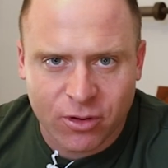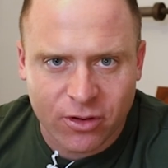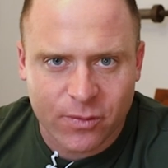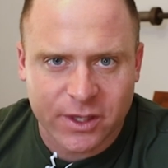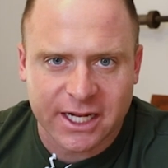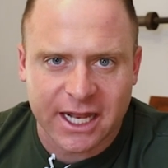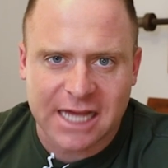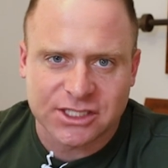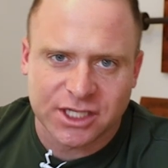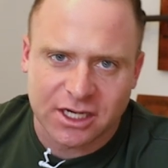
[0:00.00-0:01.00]
pull that we did
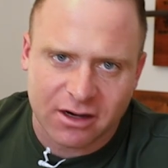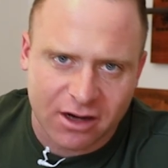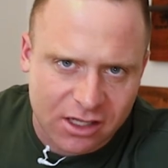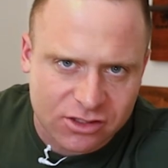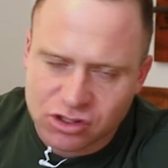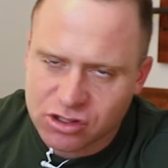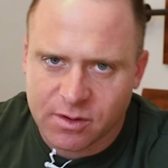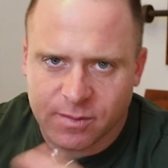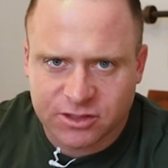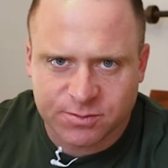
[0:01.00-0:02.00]
last year, and on Zoom,
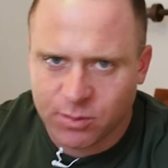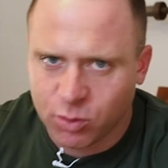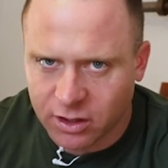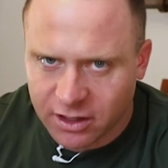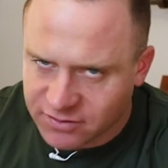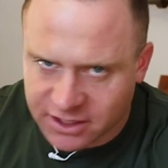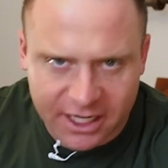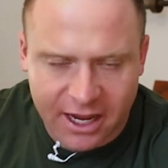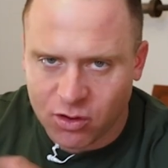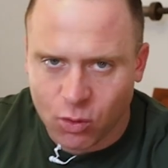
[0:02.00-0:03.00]
a bunch of people were lifting
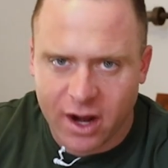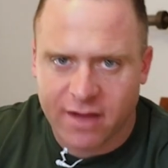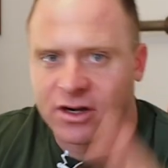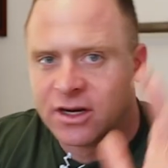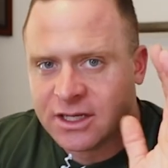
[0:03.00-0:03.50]
together, whatever.